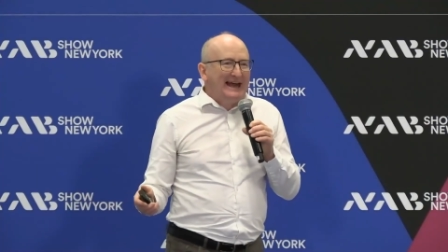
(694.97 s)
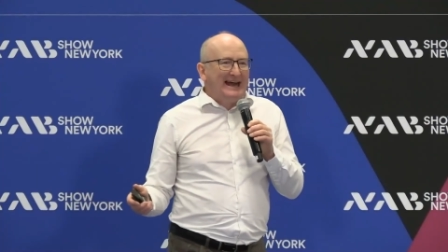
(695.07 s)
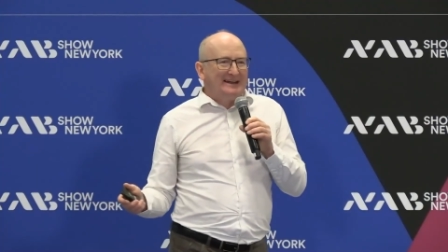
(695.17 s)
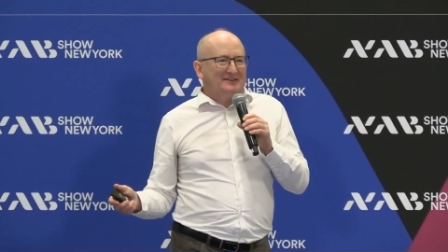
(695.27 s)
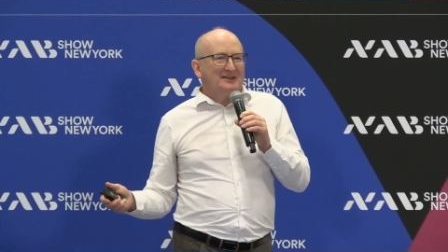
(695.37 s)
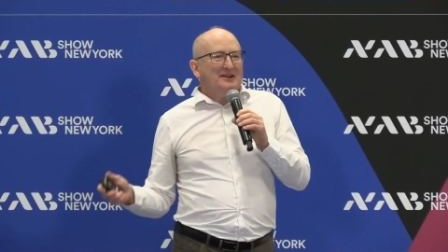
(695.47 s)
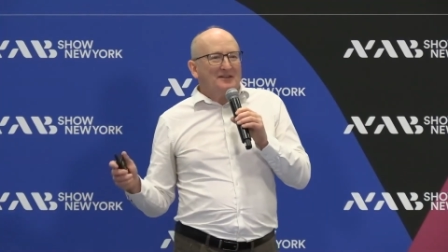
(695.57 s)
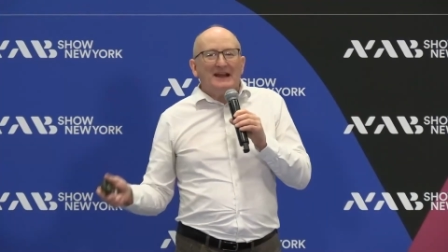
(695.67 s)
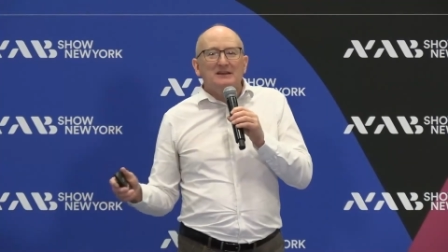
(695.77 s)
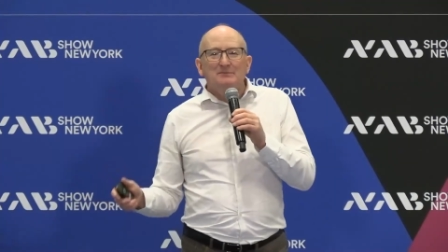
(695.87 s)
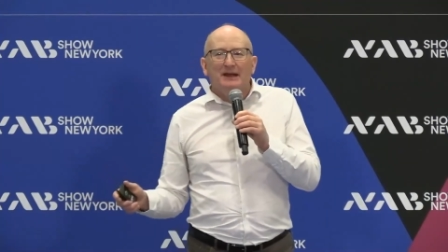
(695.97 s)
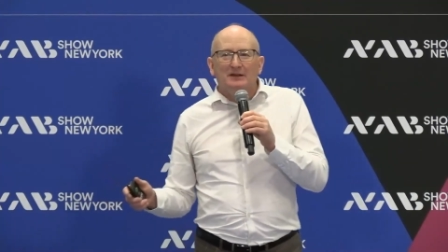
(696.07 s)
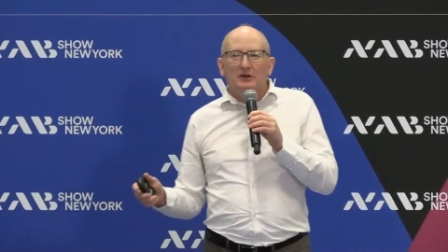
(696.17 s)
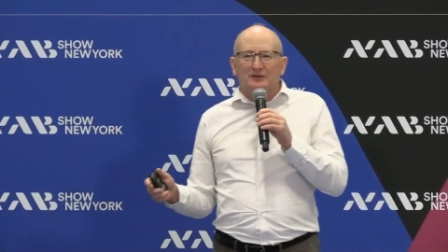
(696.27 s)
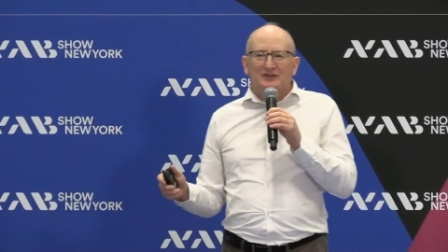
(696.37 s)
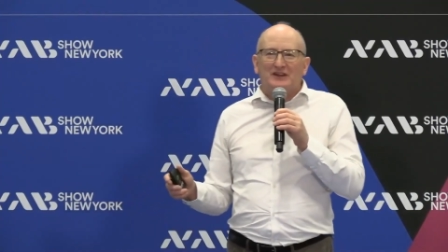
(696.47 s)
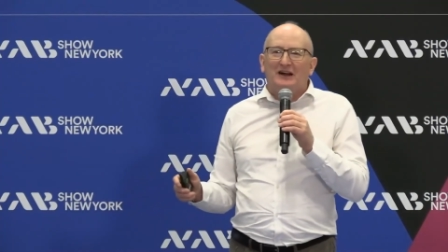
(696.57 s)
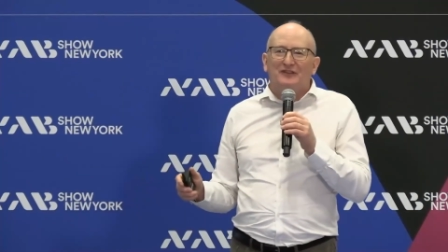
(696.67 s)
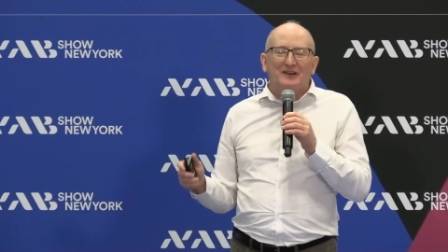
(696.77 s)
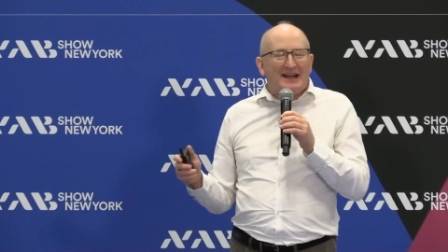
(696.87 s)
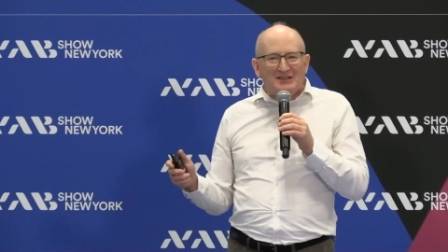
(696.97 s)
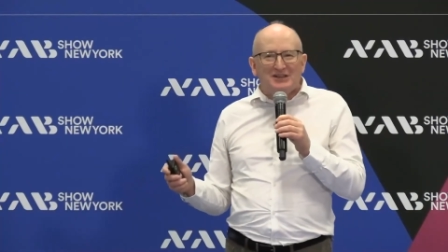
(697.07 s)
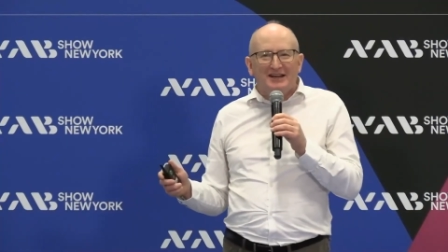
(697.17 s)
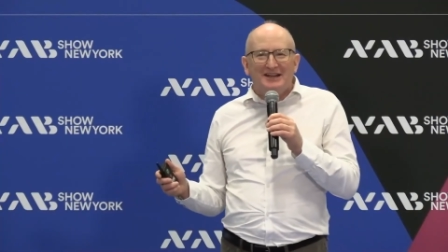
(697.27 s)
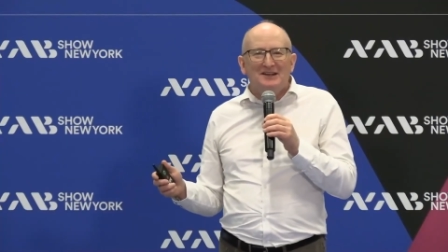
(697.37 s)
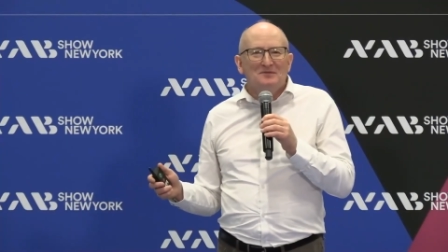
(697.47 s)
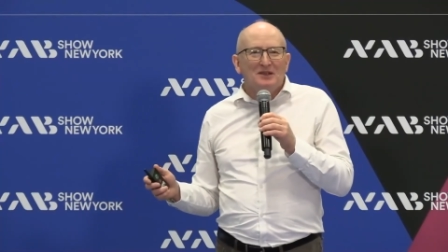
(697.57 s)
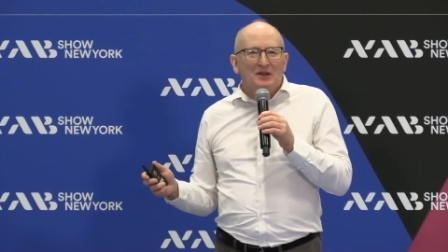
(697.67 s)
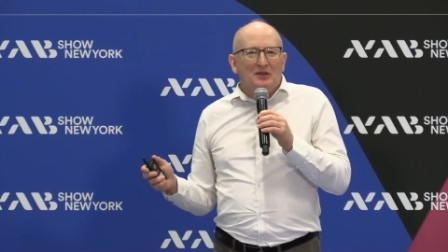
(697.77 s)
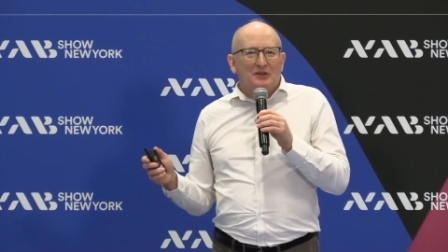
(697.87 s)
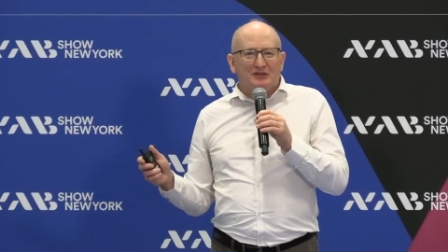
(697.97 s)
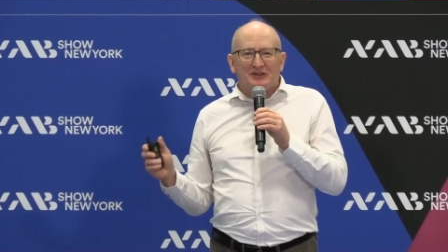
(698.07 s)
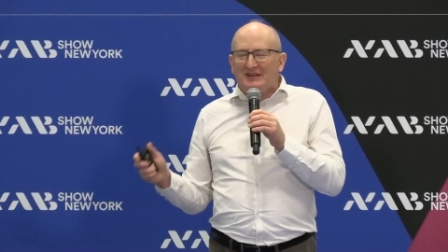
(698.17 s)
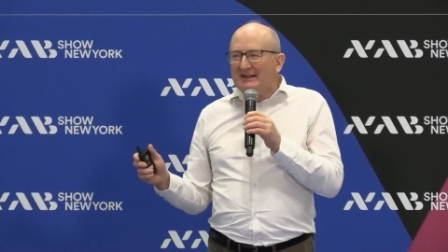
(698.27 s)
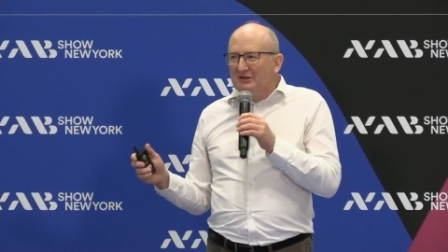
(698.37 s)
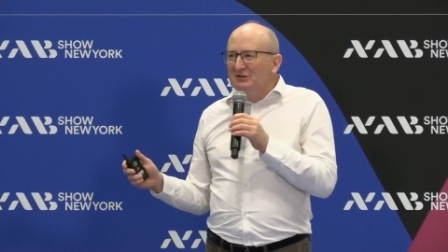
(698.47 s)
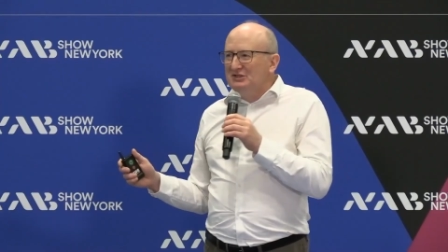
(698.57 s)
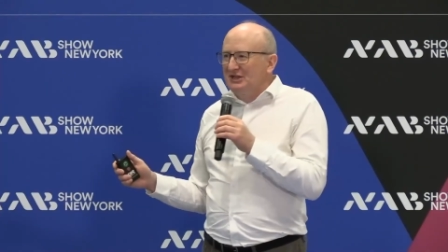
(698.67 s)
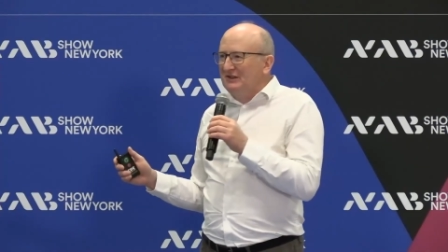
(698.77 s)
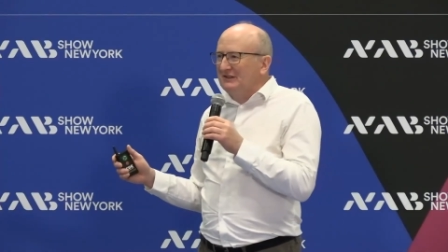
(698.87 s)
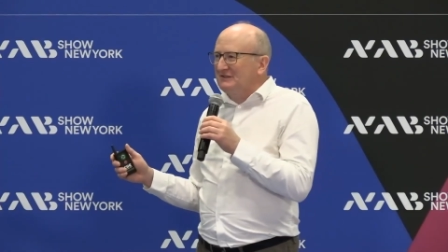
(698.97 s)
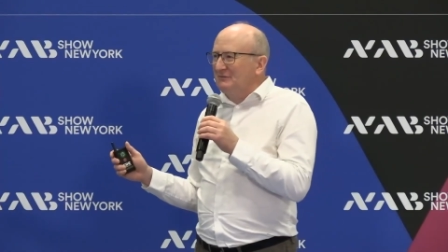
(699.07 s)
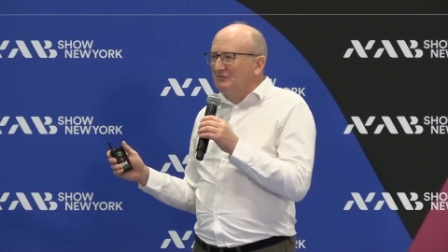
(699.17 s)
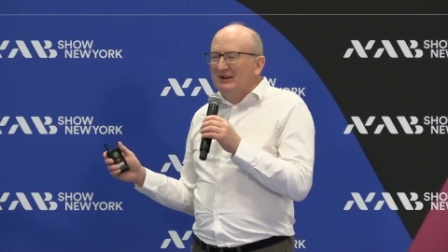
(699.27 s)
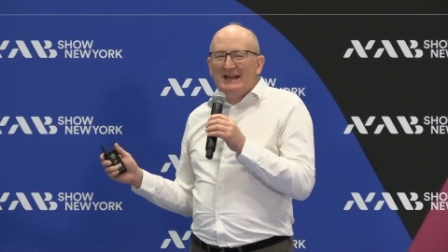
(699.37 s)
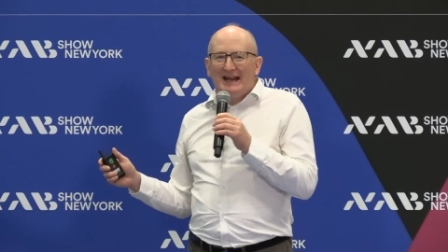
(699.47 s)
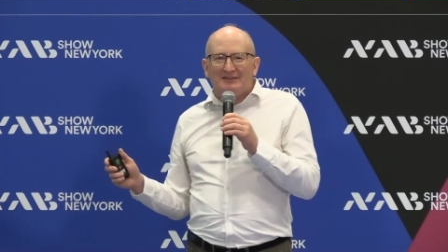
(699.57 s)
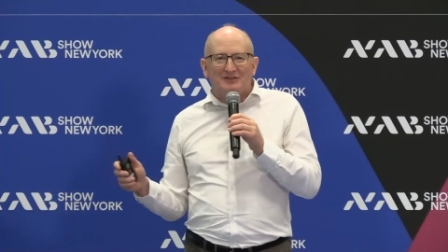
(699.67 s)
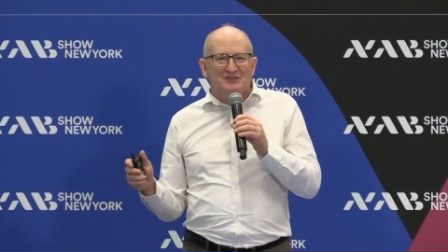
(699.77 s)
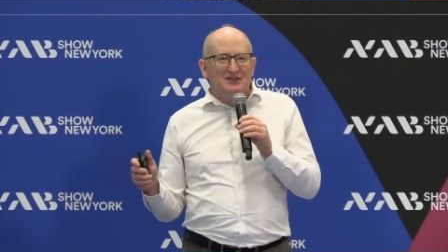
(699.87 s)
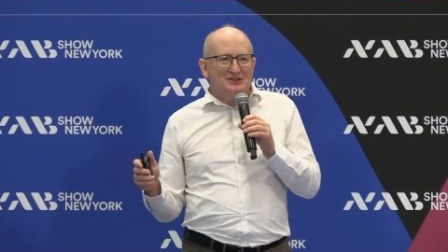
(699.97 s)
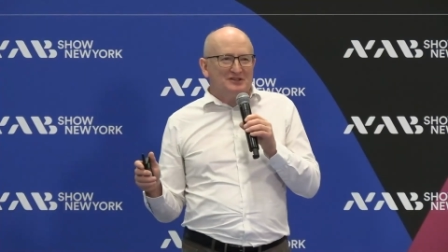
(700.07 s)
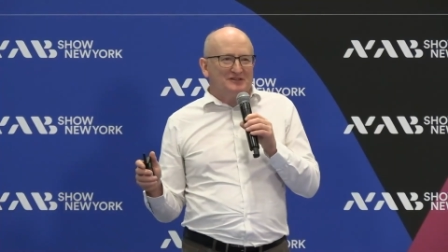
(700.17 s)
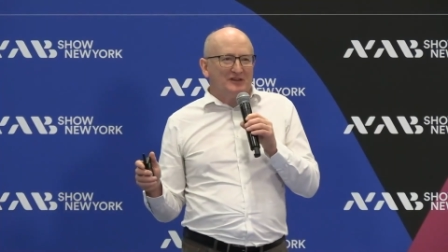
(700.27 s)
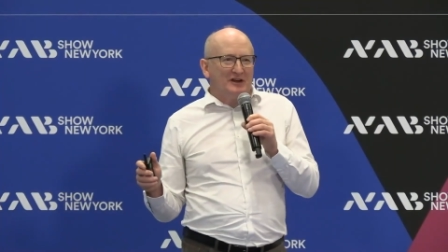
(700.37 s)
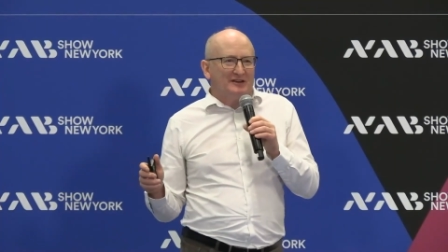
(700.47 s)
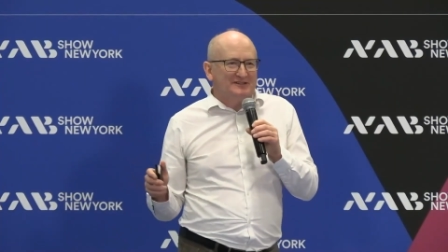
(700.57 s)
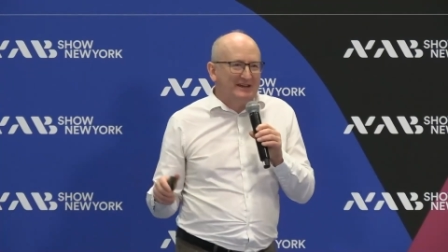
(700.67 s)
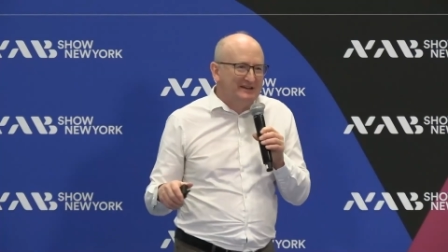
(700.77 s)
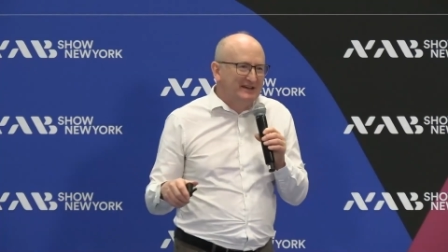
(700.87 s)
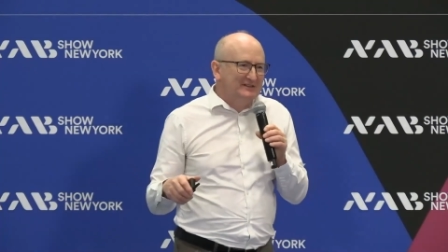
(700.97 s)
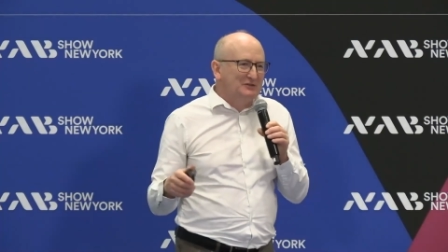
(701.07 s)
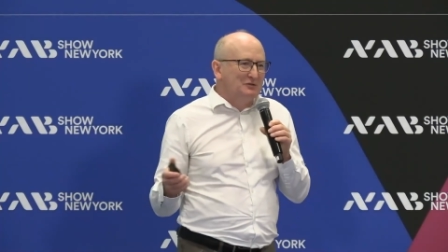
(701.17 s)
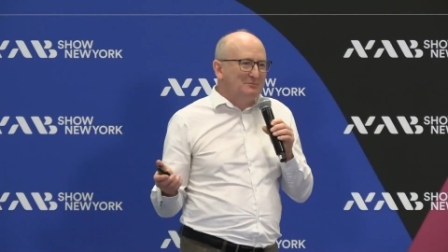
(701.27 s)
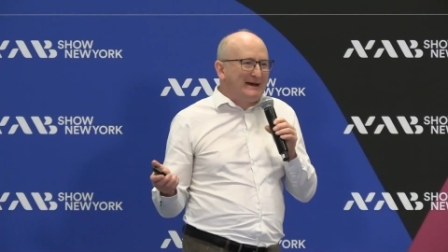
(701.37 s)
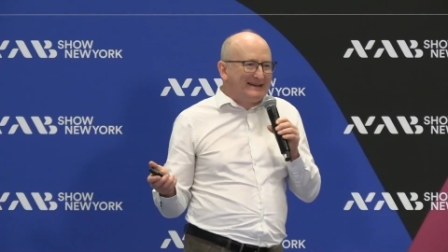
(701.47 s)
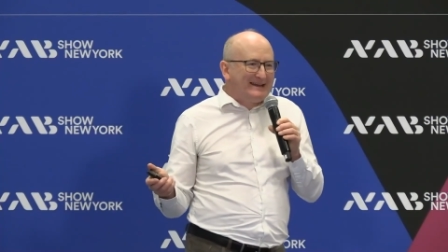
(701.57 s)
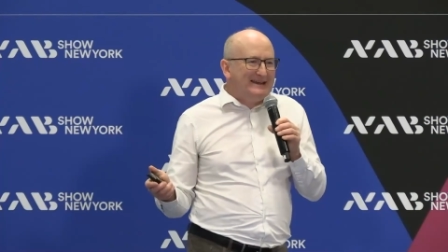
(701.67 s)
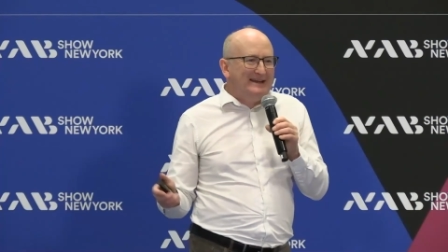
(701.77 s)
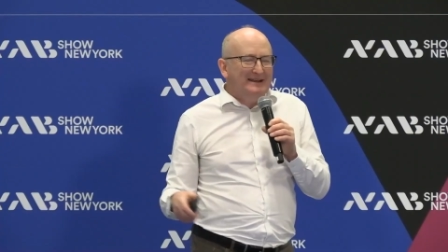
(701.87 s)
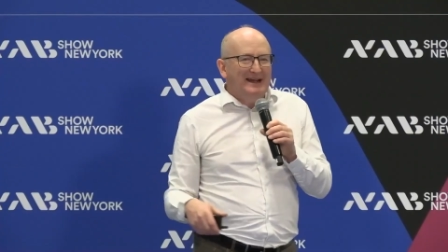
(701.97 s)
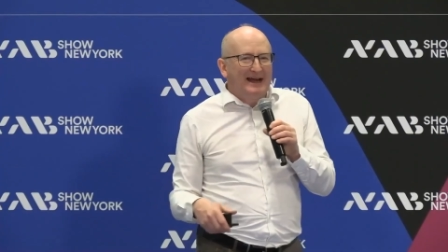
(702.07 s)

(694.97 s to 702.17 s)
And that can be a lot of stuff. And actually, there's a technology that's really had a resurgence in the last 10 years called MADI,